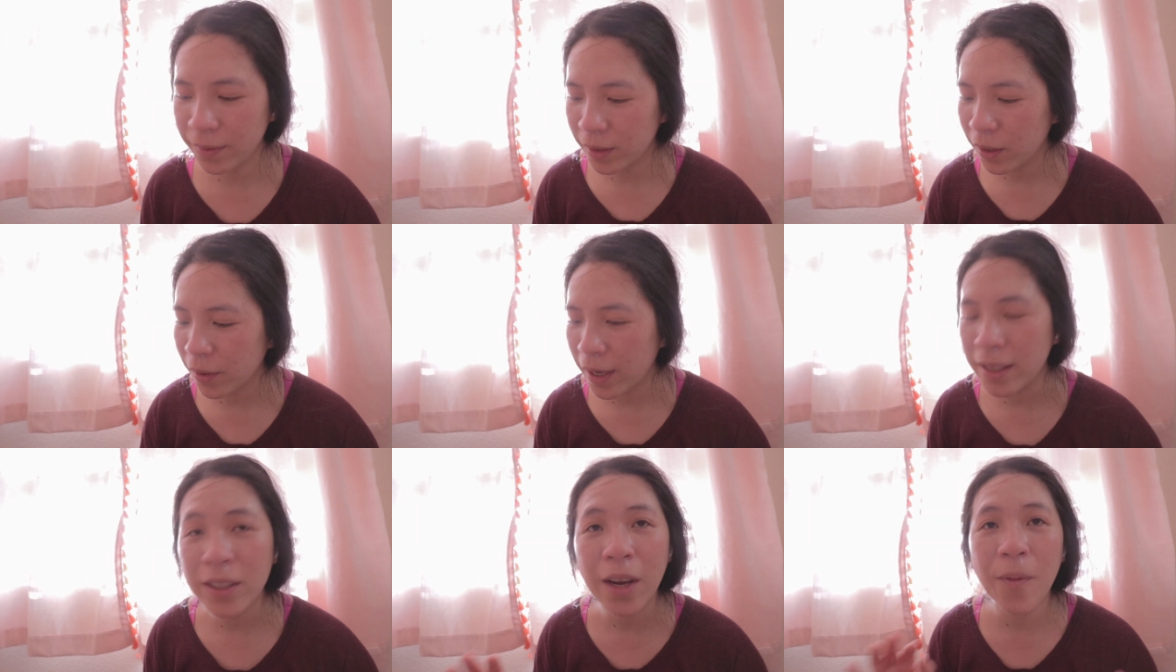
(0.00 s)

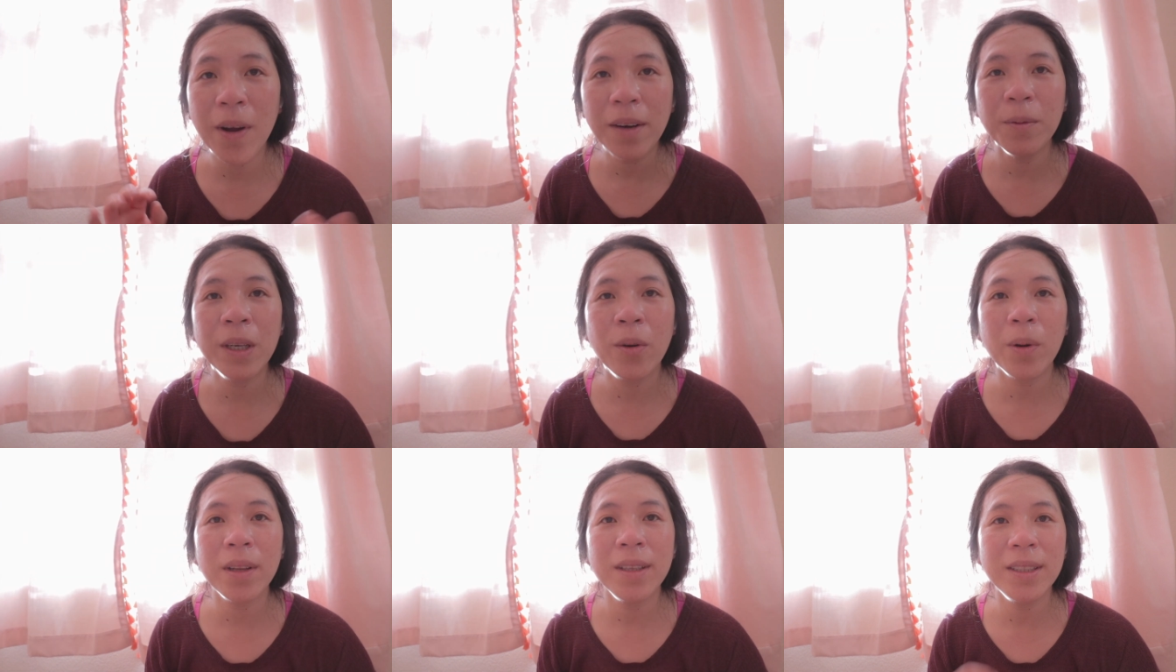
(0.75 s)
Okay, so I want to
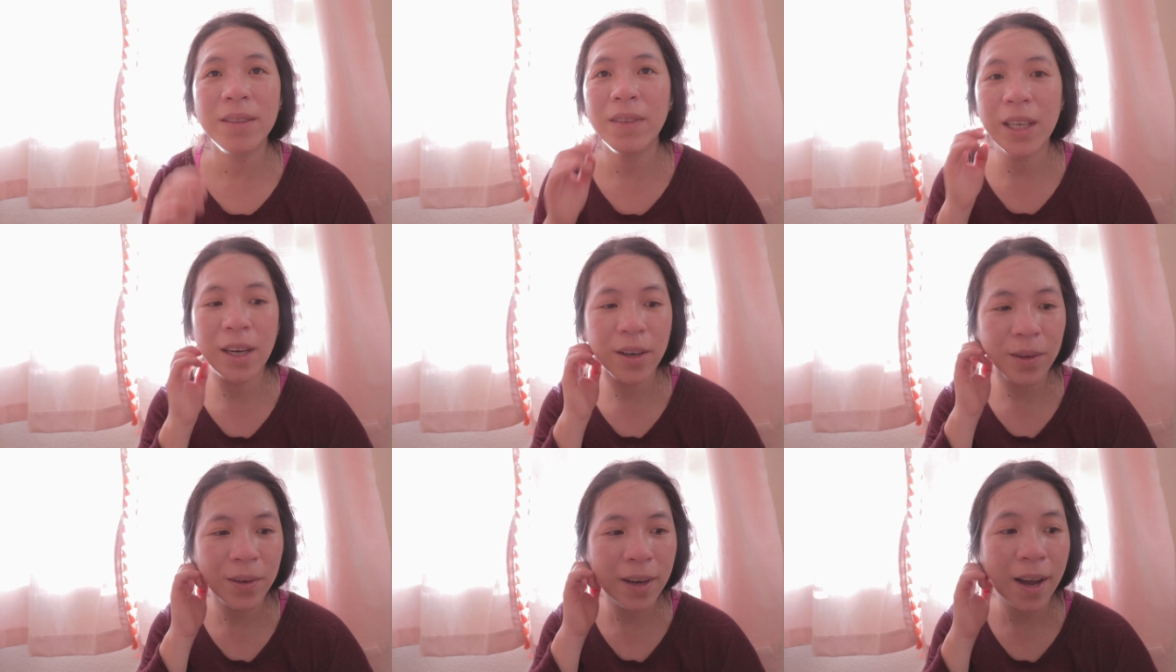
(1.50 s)
record this
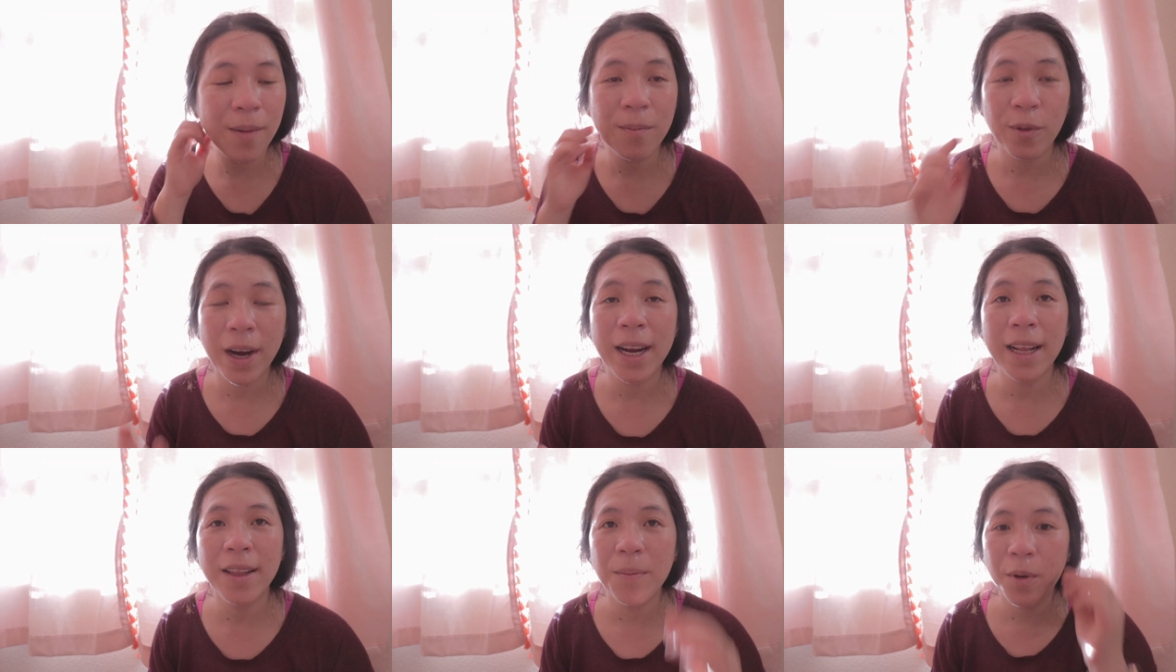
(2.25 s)
video right
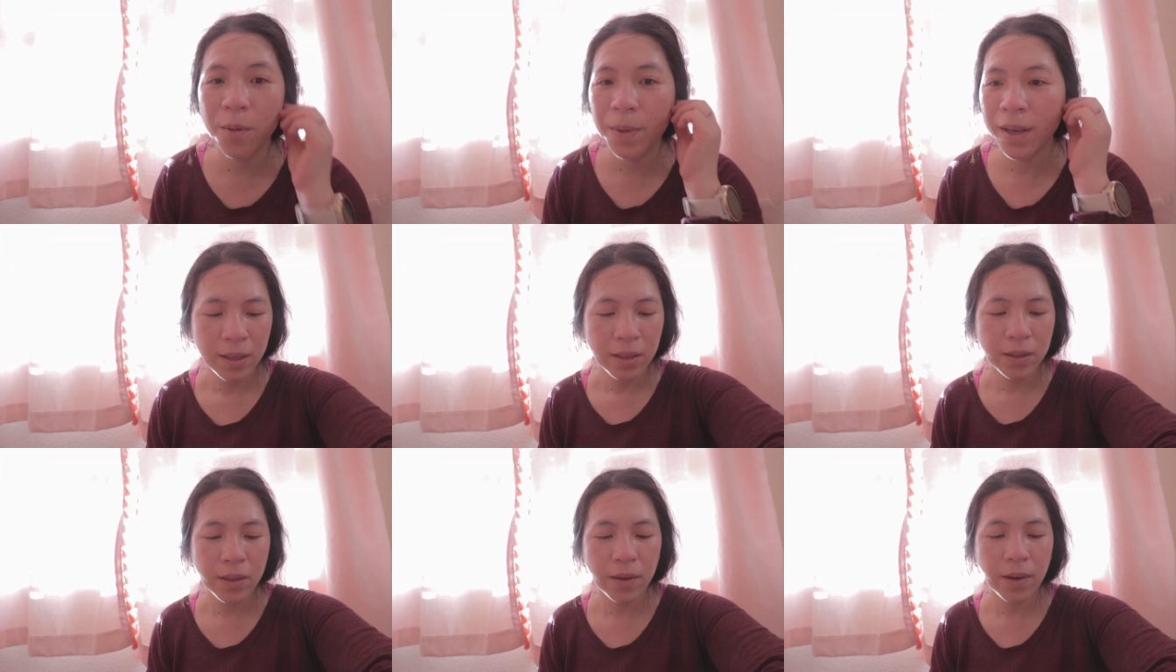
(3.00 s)
in the moment.
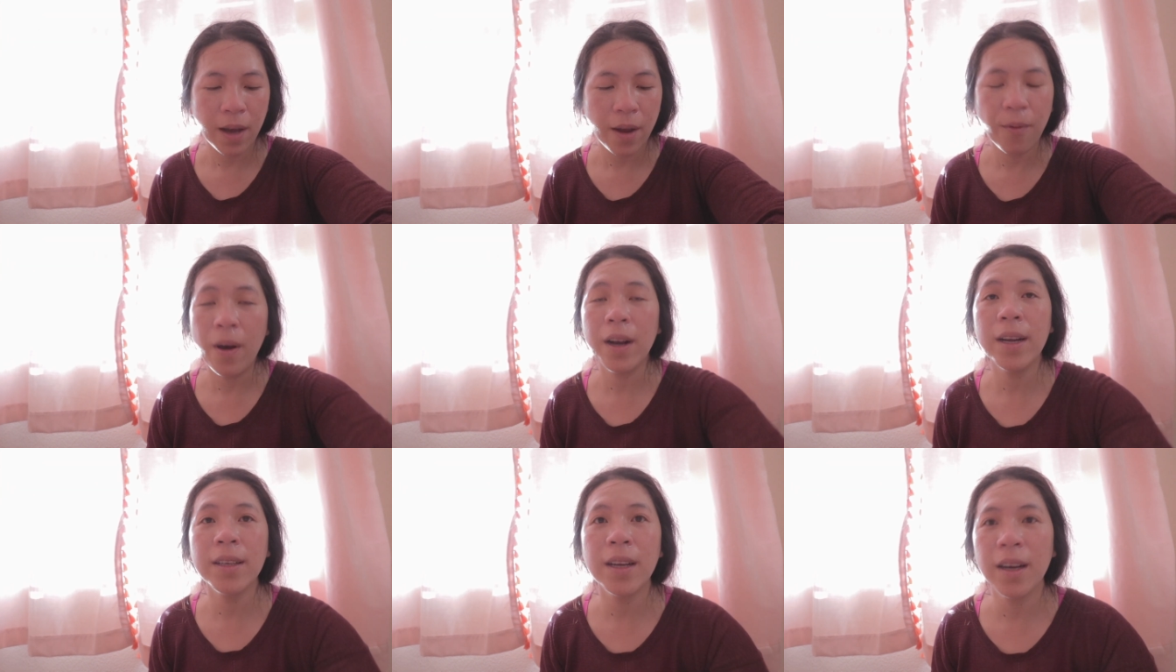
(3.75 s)
So I
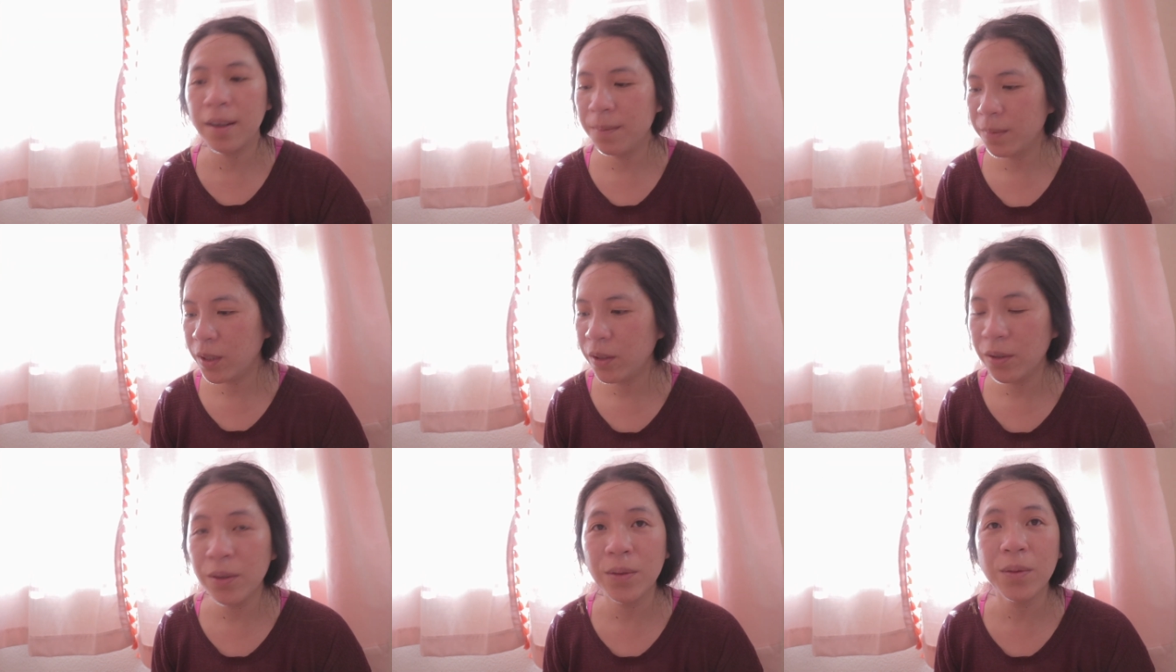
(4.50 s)
wanted
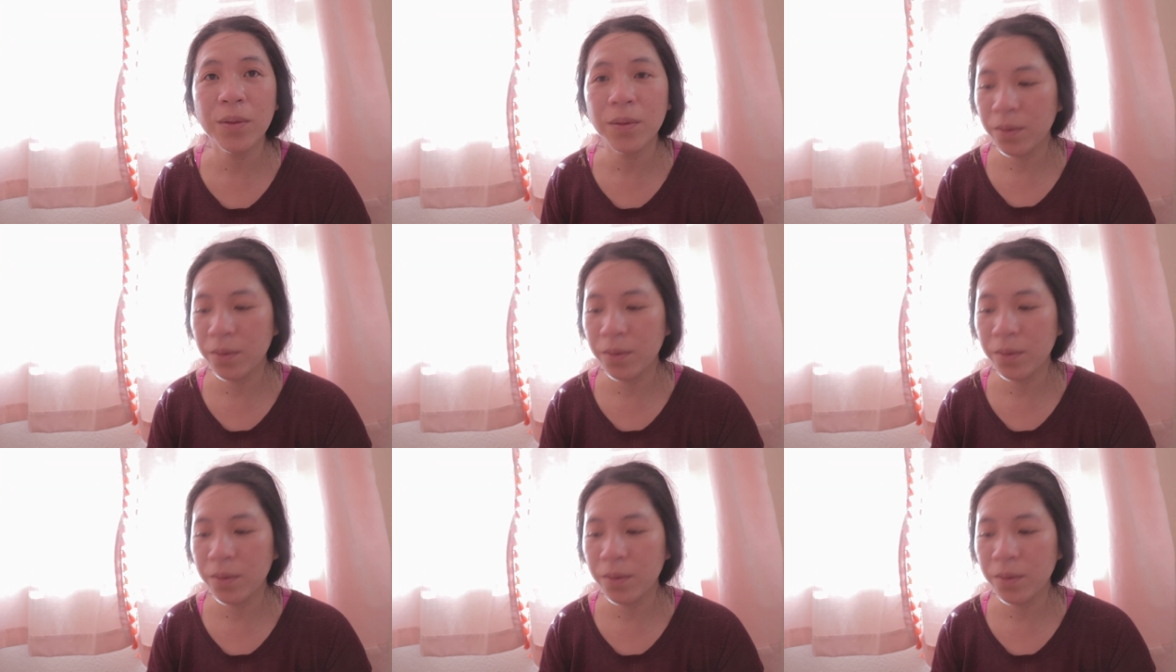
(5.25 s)
to